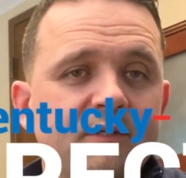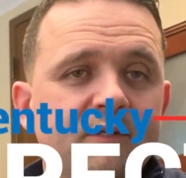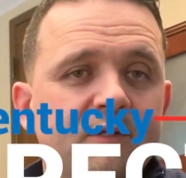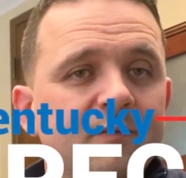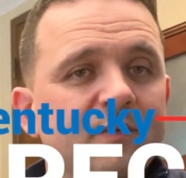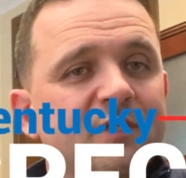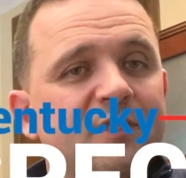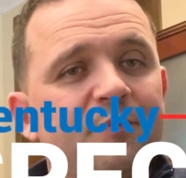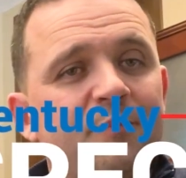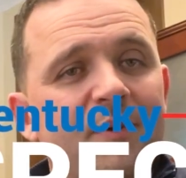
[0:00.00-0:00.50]

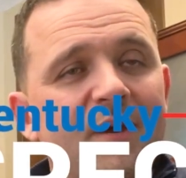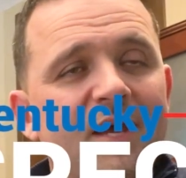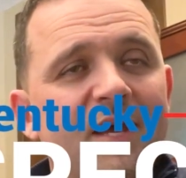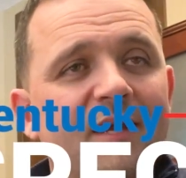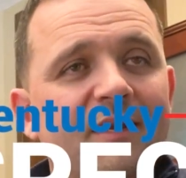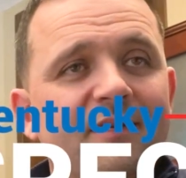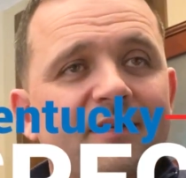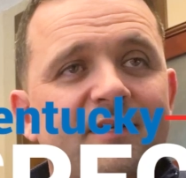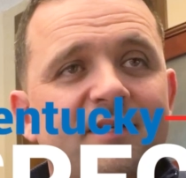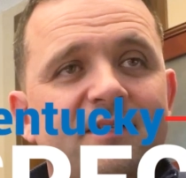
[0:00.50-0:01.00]

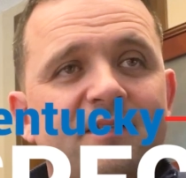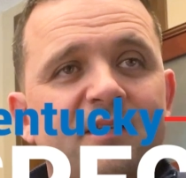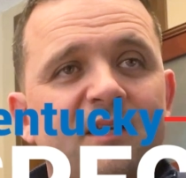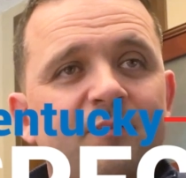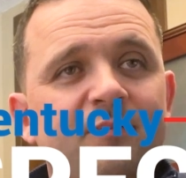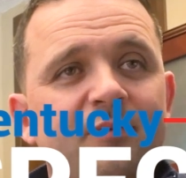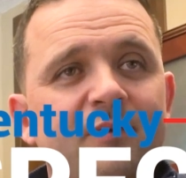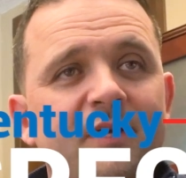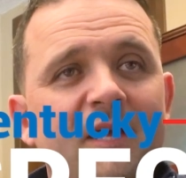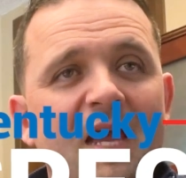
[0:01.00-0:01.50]
Respect is
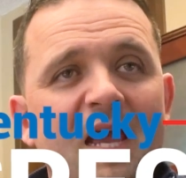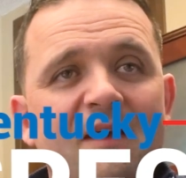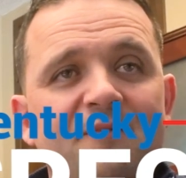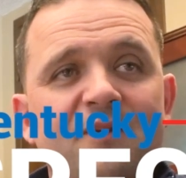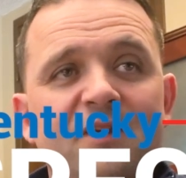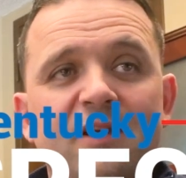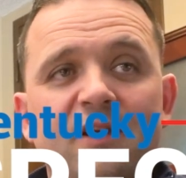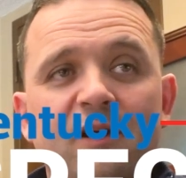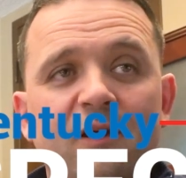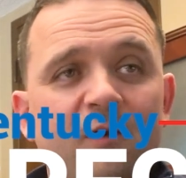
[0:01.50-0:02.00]
simply
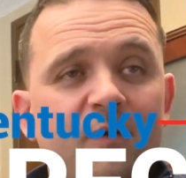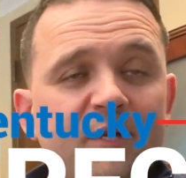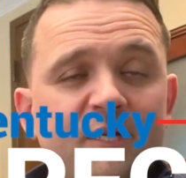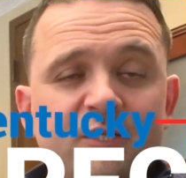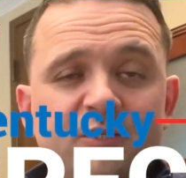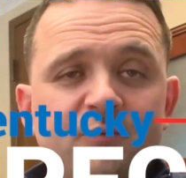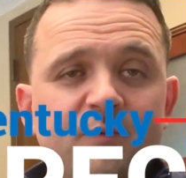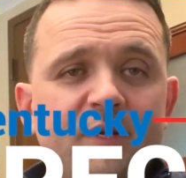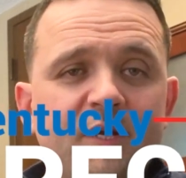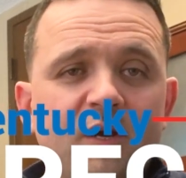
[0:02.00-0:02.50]
having
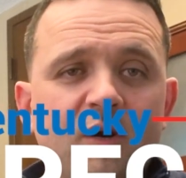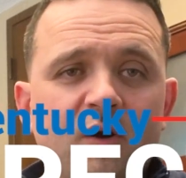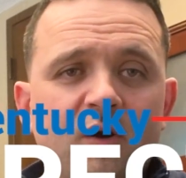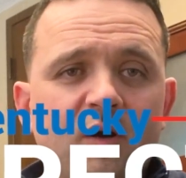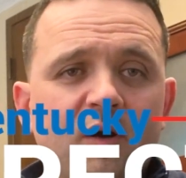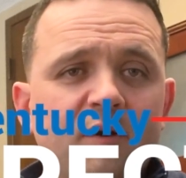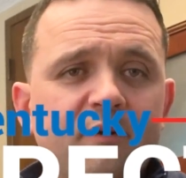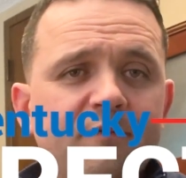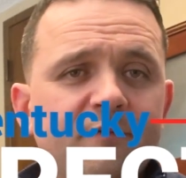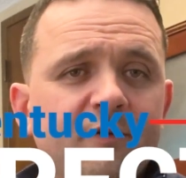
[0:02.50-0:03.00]
courteous
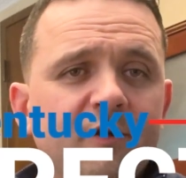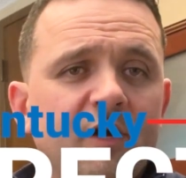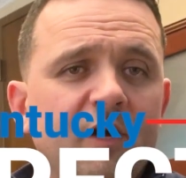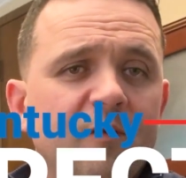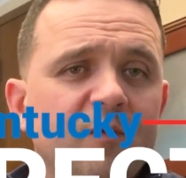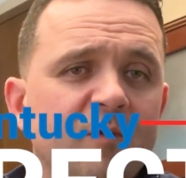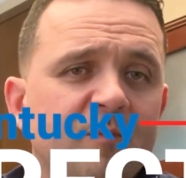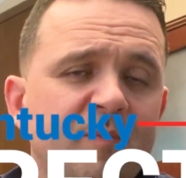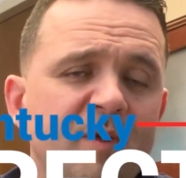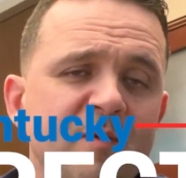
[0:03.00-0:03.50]
regard for
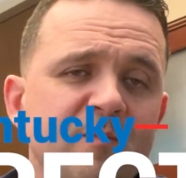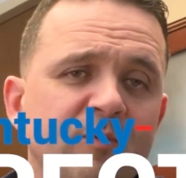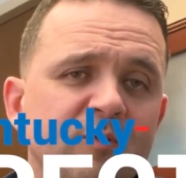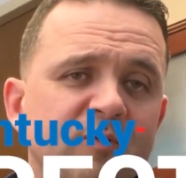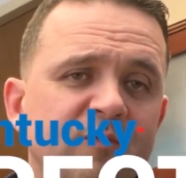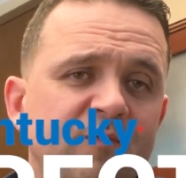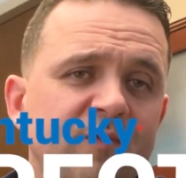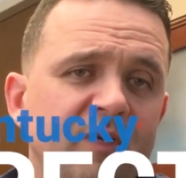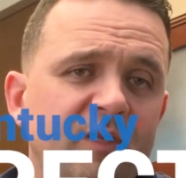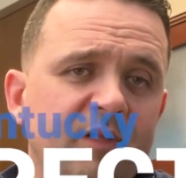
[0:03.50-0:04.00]
other people's
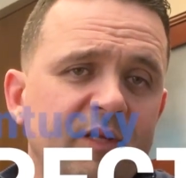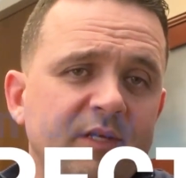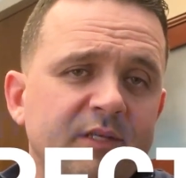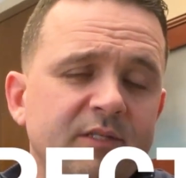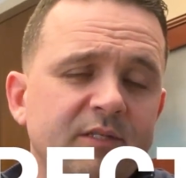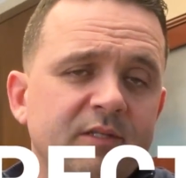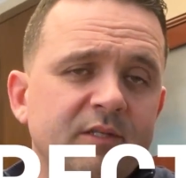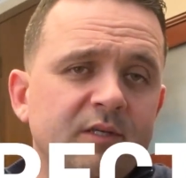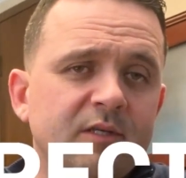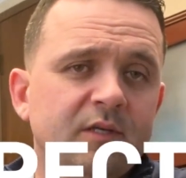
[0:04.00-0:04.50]

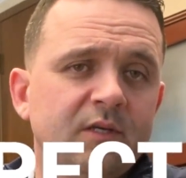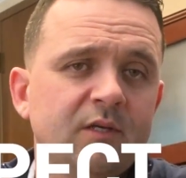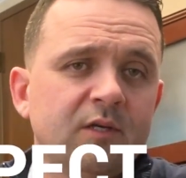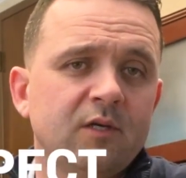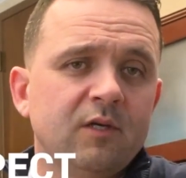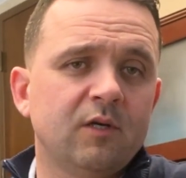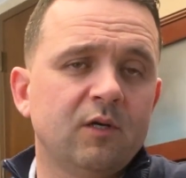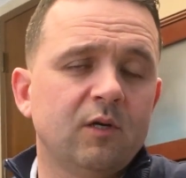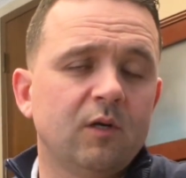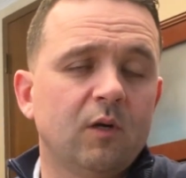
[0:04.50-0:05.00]
feelings,
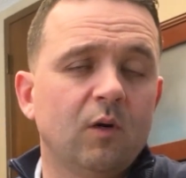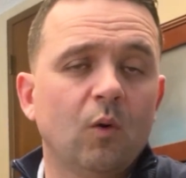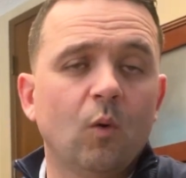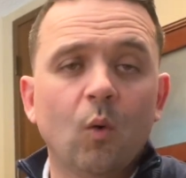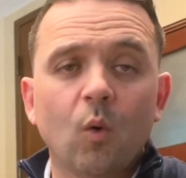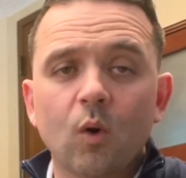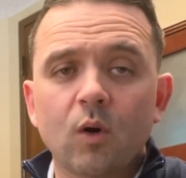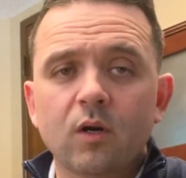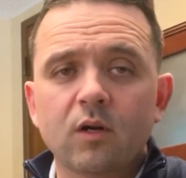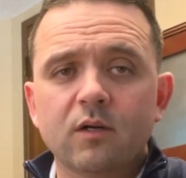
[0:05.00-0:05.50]

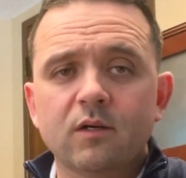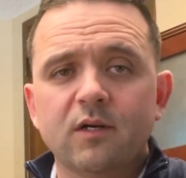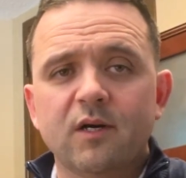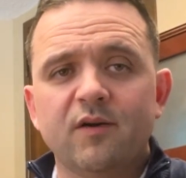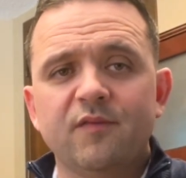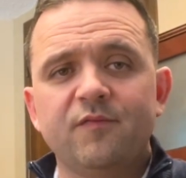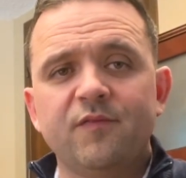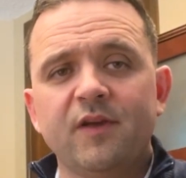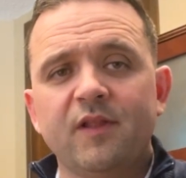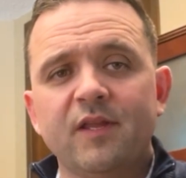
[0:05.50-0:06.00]
or a
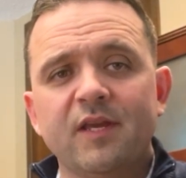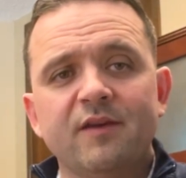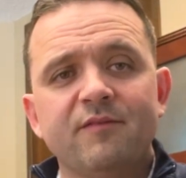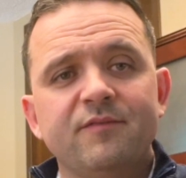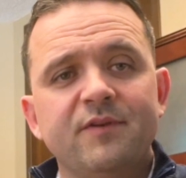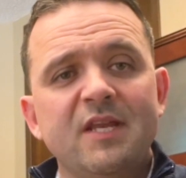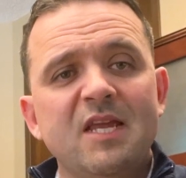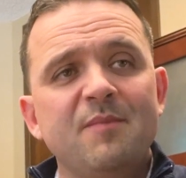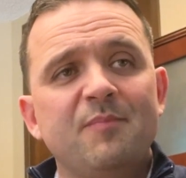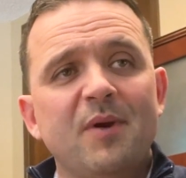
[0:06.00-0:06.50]
feeling
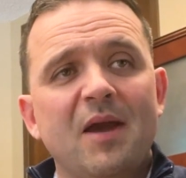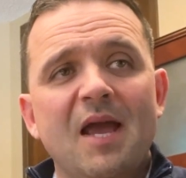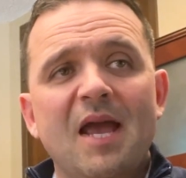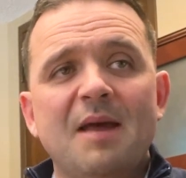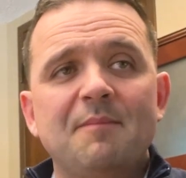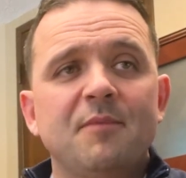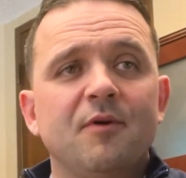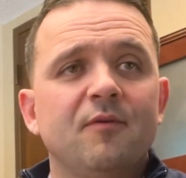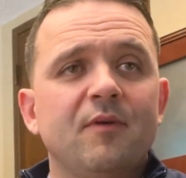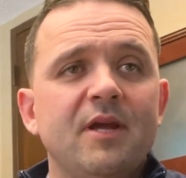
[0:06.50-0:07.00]
of deep
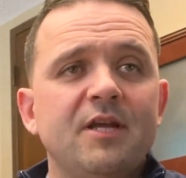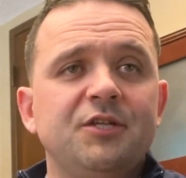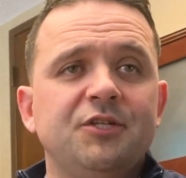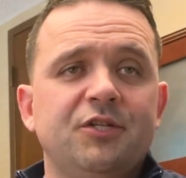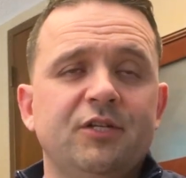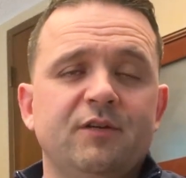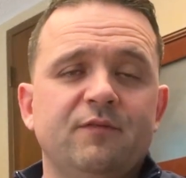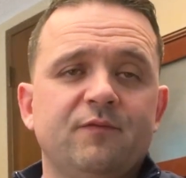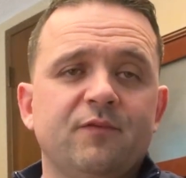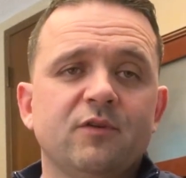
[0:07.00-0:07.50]

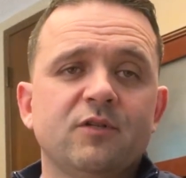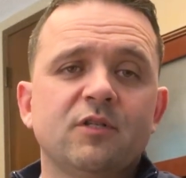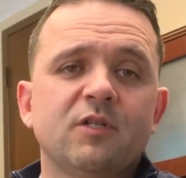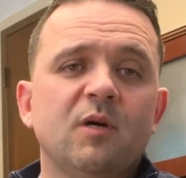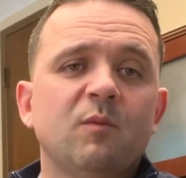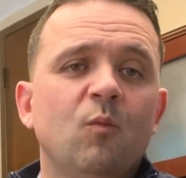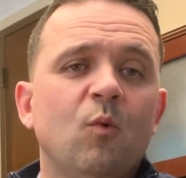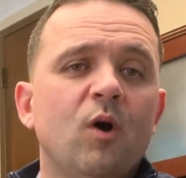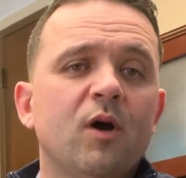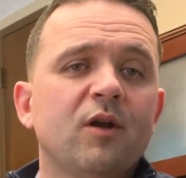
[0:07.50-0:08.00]
admiration for
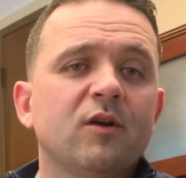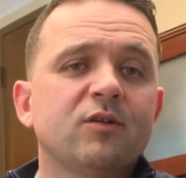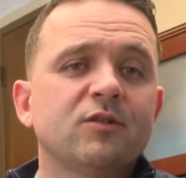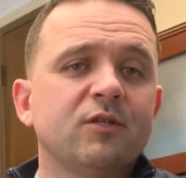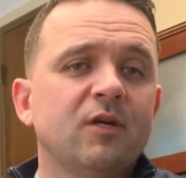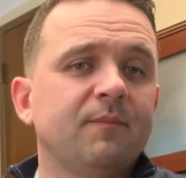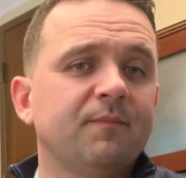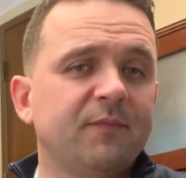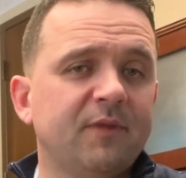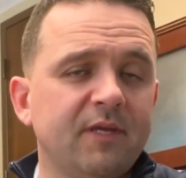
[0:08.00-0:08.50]
someone or
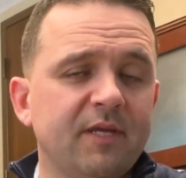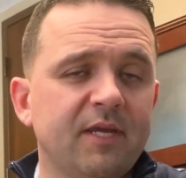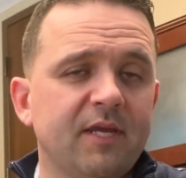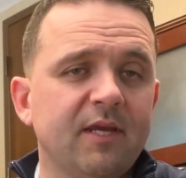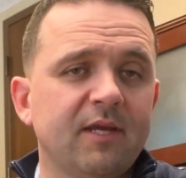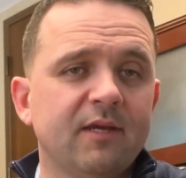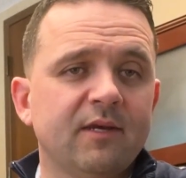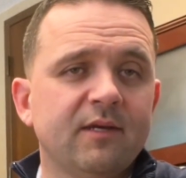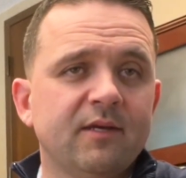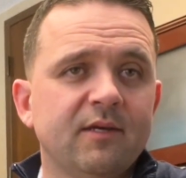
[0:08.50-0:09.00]

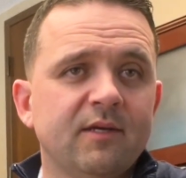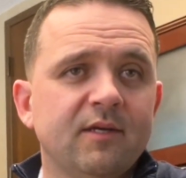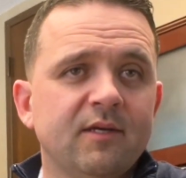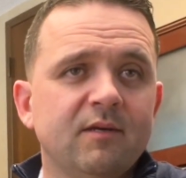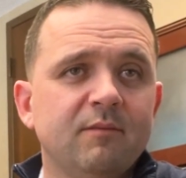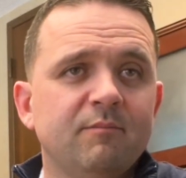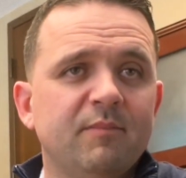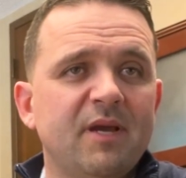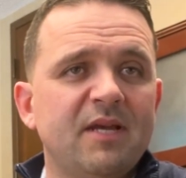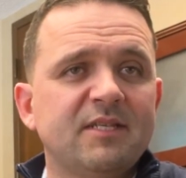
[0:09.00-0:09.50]
something
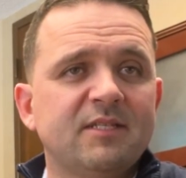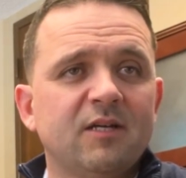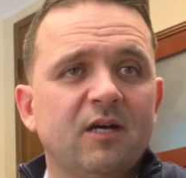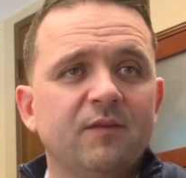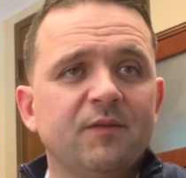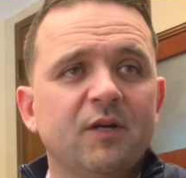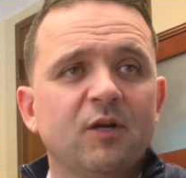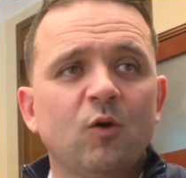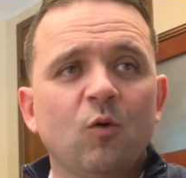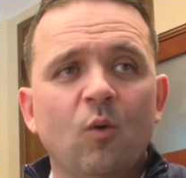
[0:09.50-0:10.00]
based
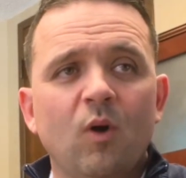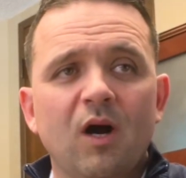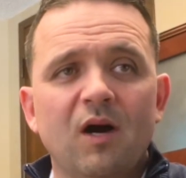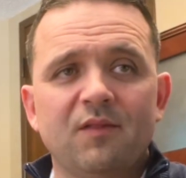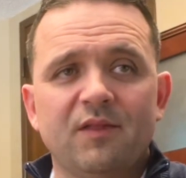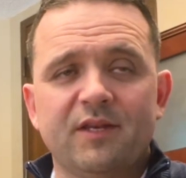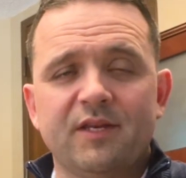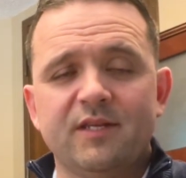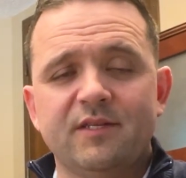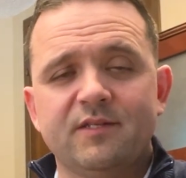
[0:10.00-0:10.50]
on their
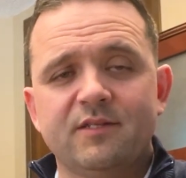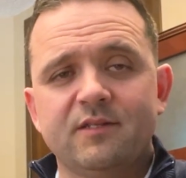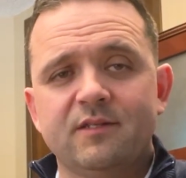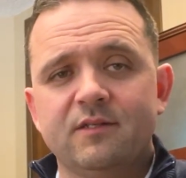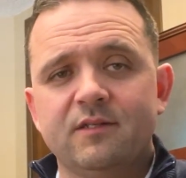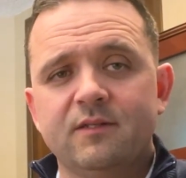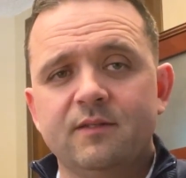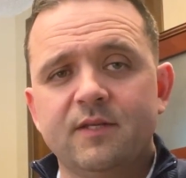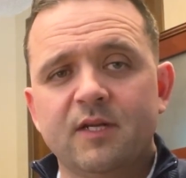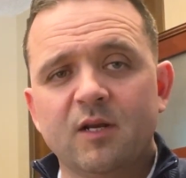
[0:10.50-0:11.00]
qualities,
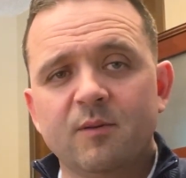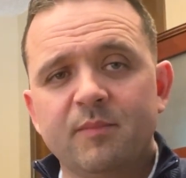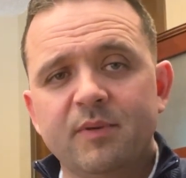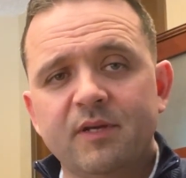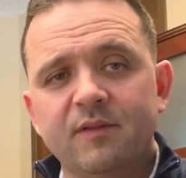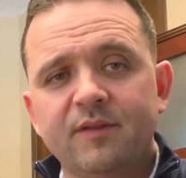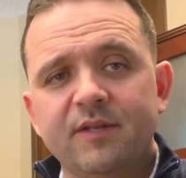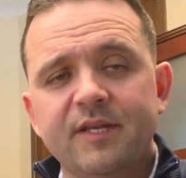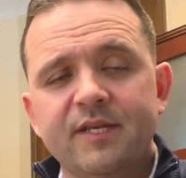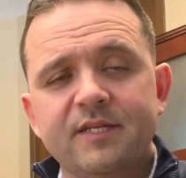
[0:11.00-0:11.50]
their
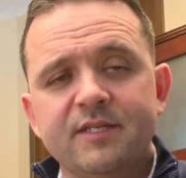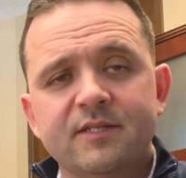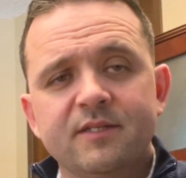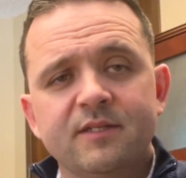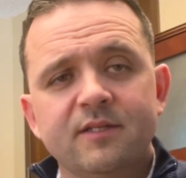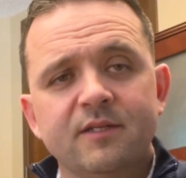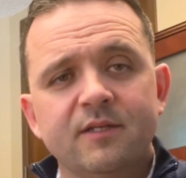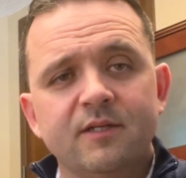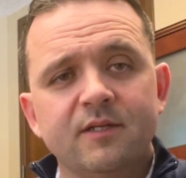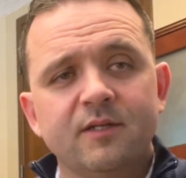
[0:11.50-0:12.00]
abilities,
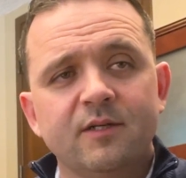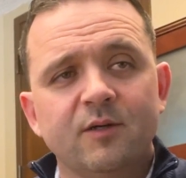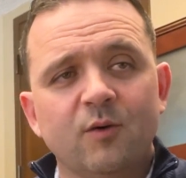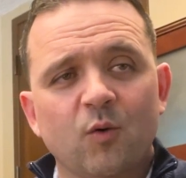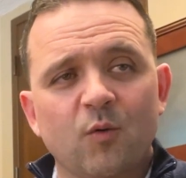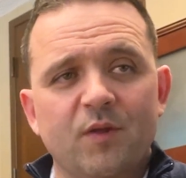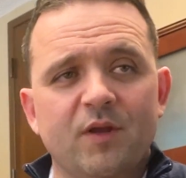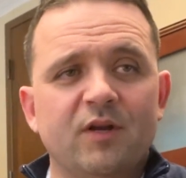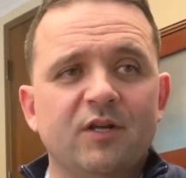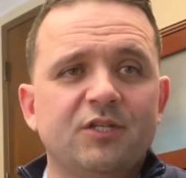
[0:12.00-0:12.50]

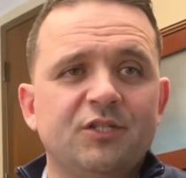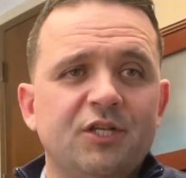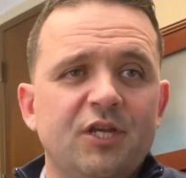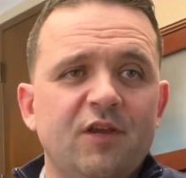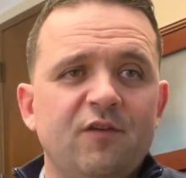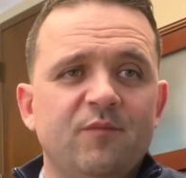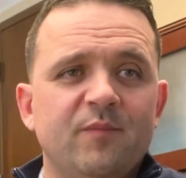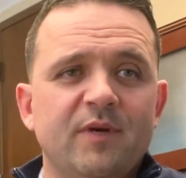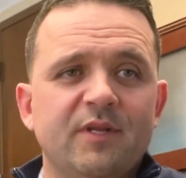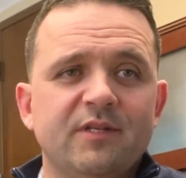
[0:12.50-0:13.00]
or their
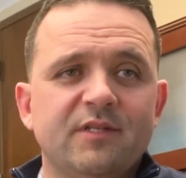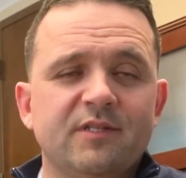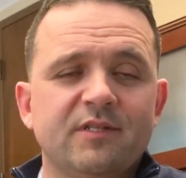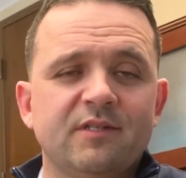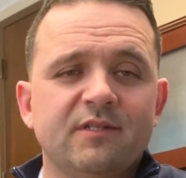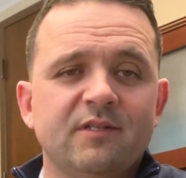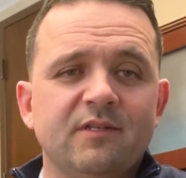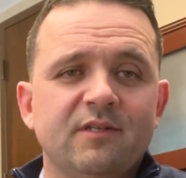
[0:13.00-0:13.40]
achievements.